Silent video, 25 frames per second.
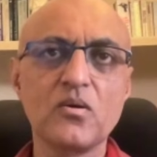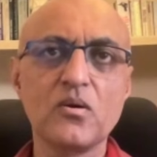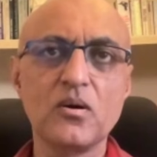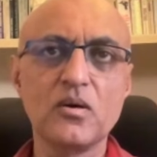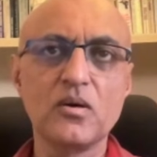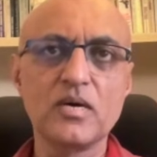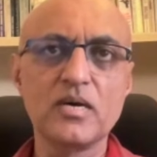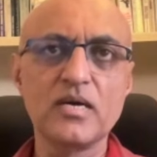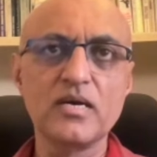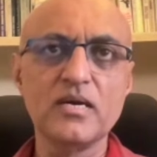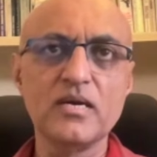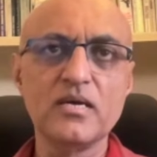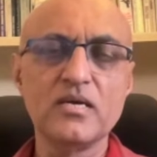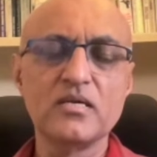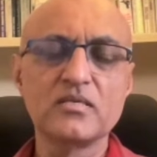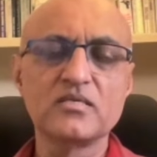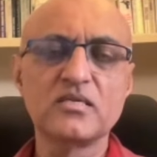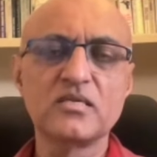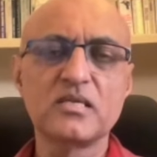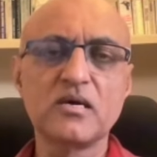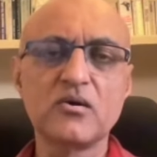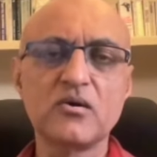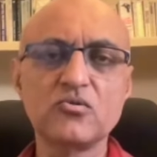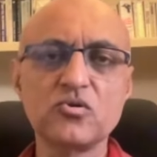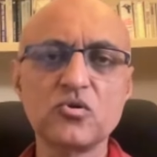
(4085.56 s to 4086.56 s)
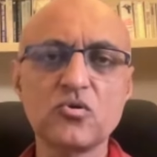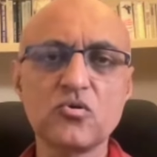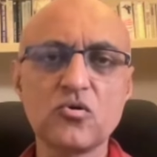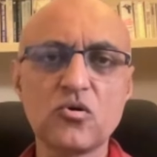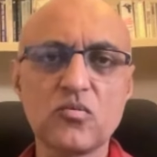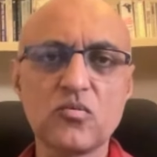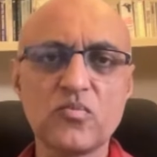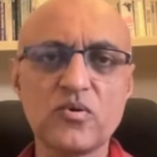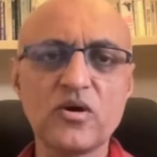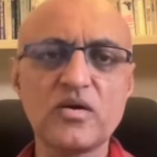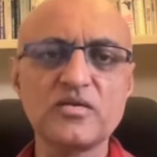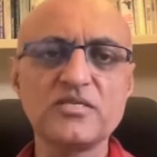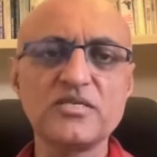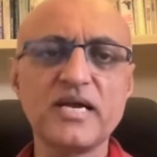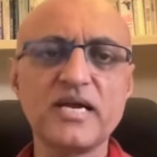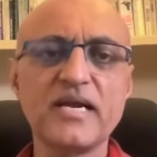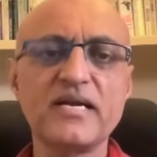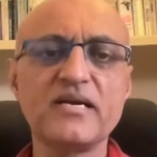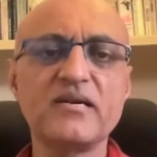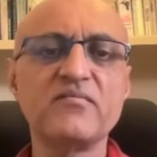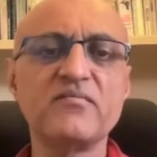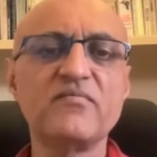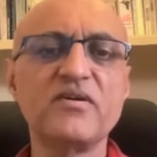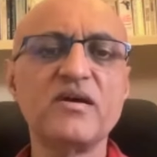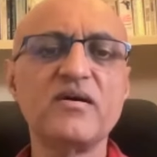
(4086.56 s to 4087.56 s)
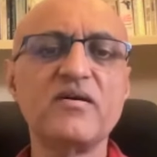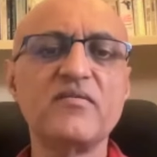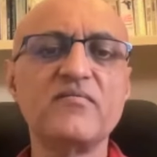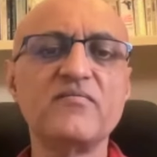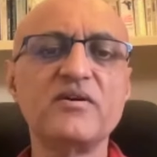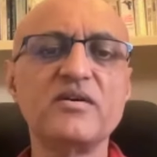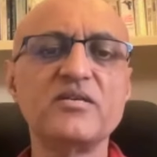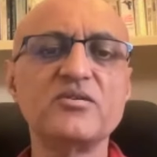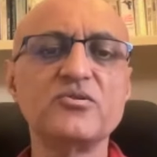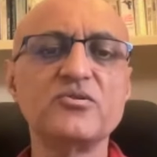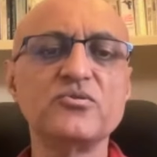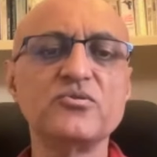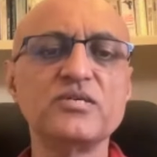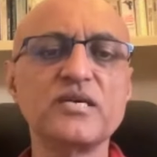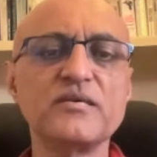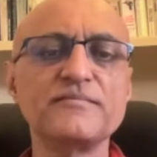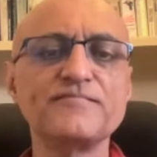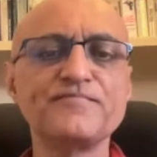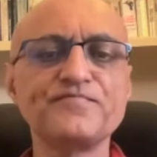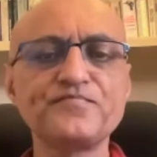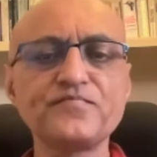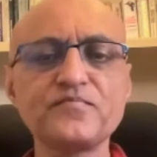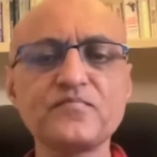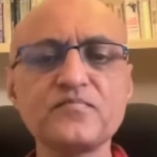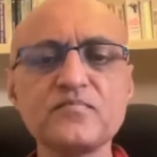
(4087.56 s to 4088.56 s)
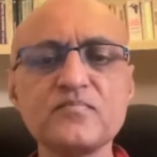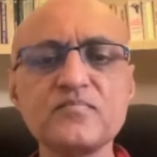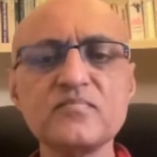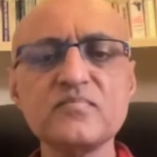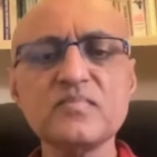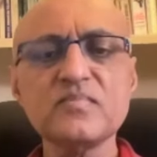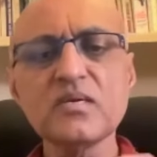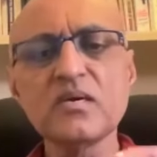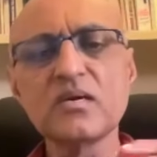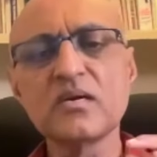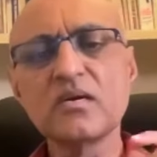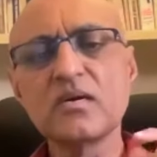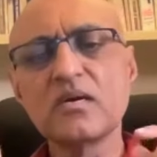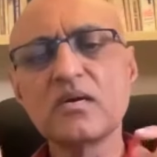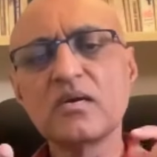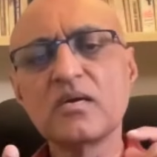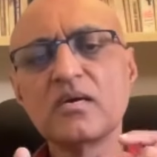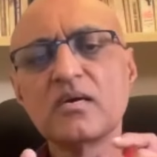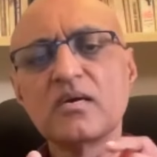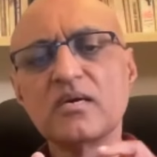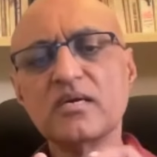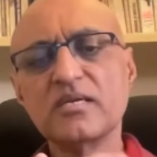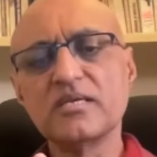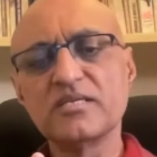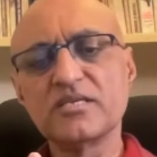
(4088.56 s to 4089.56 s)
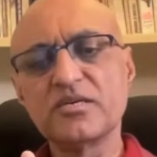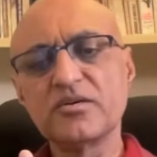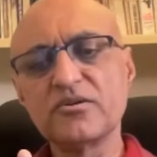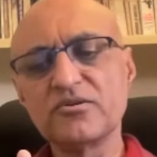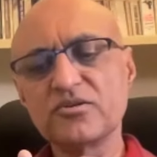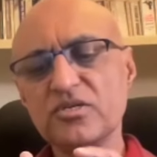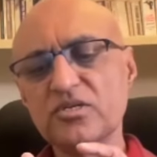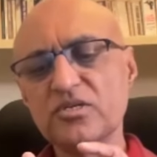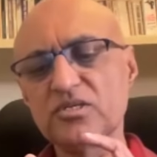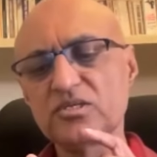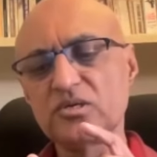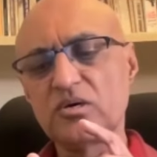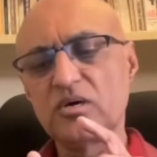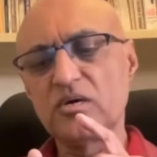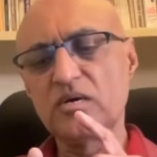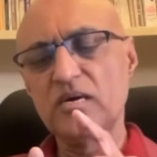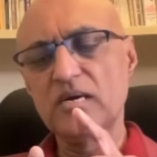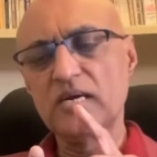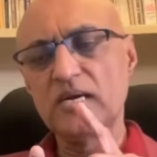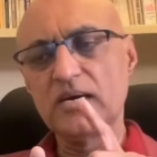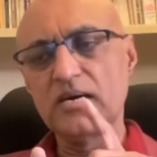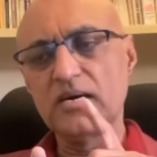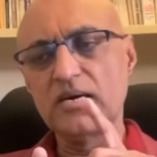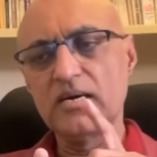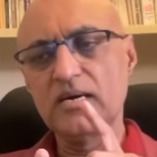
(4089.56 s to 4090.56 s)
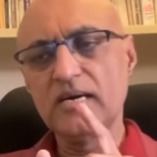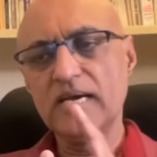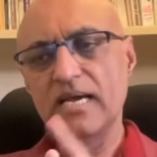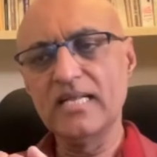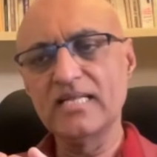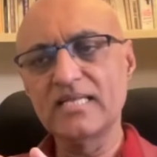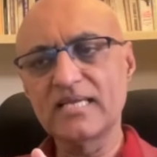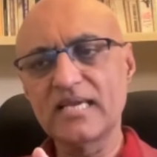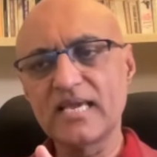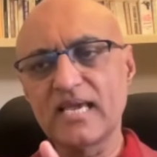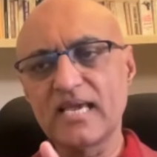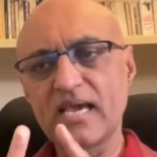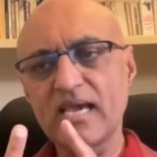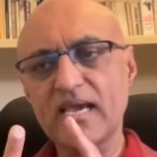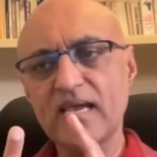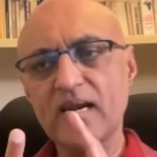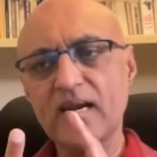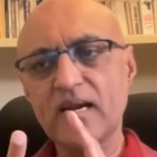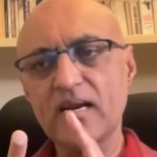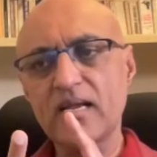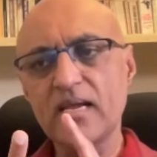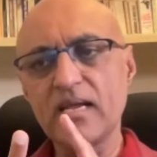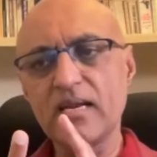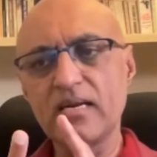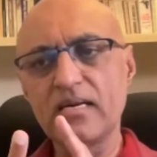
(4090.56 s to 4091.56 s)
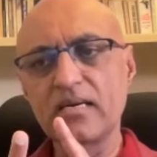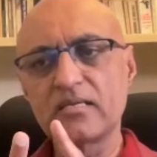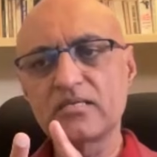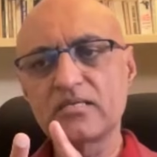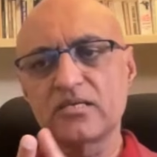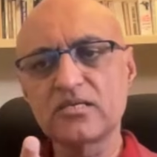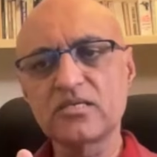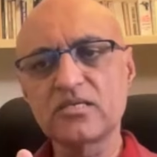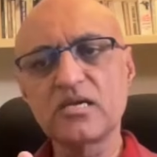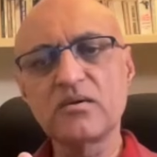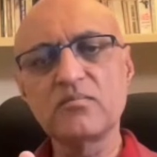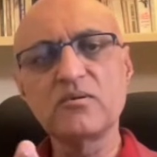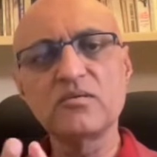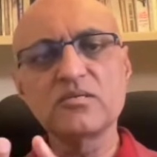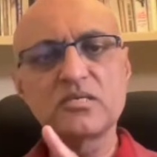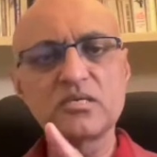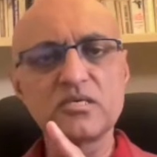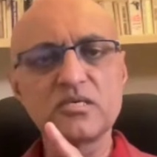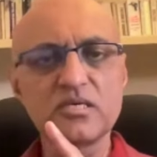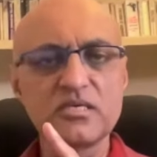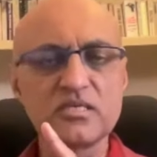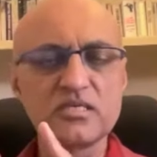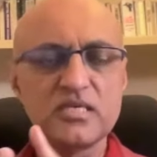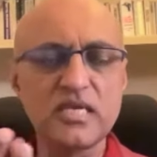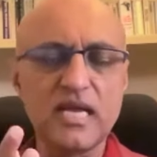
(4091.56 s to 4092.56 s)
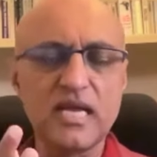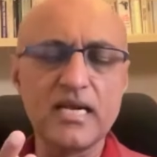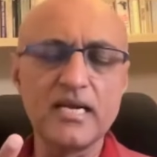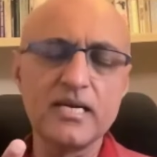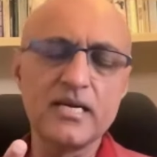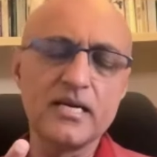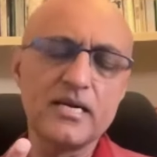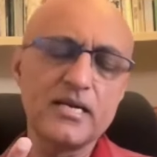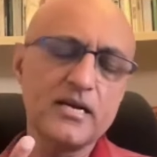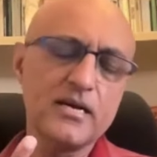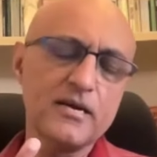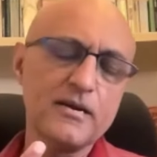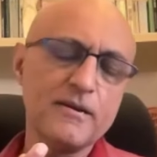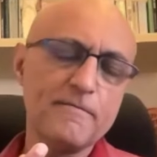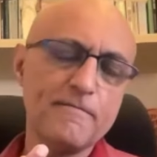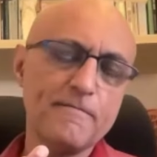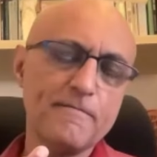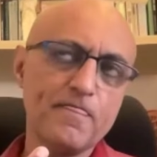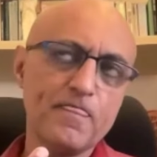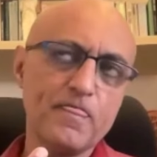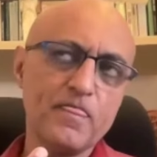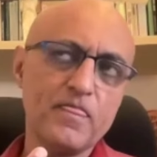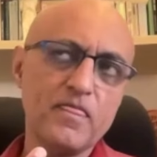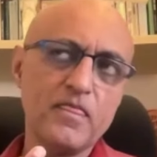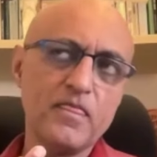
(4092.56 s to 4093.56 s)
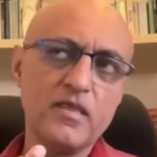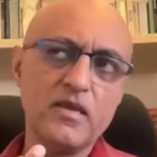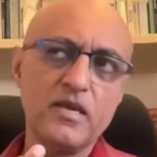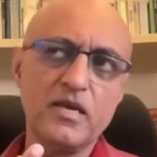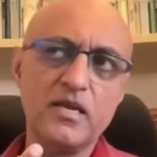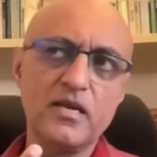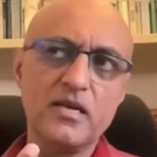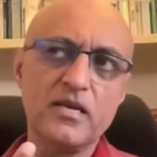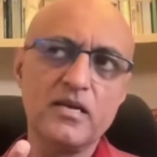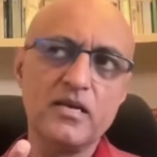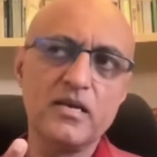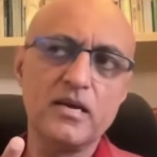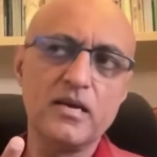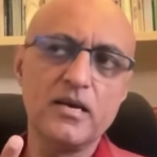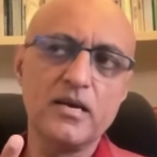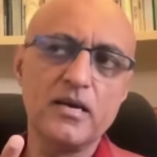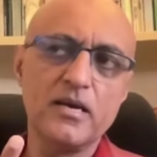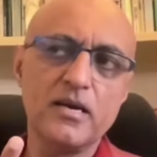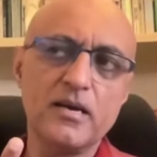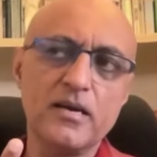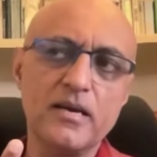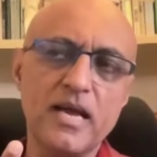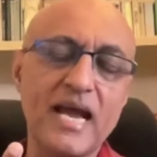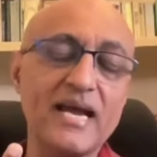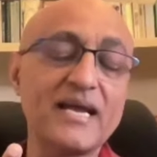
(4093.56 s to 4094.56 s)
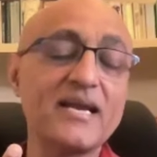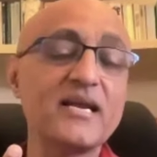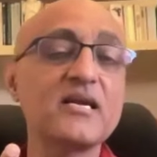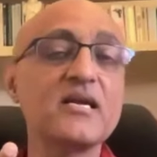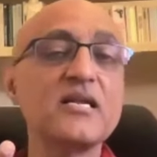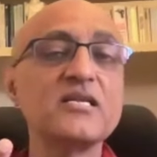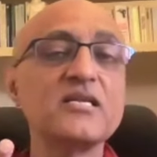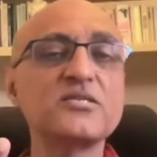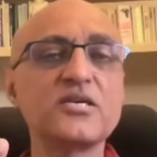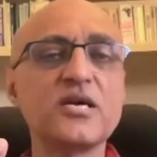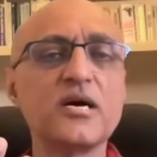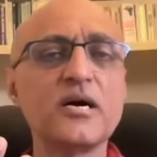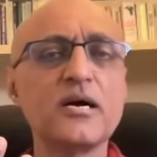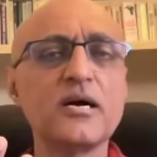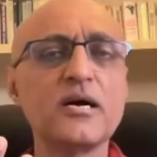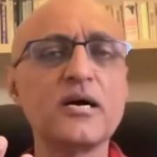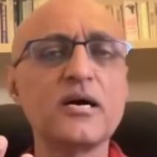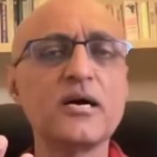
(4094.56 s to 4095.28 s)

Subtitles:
Okay, it's a 1,000 crore project where we are choosing institutions on healthcare, in sustainable cities, and in agriculture.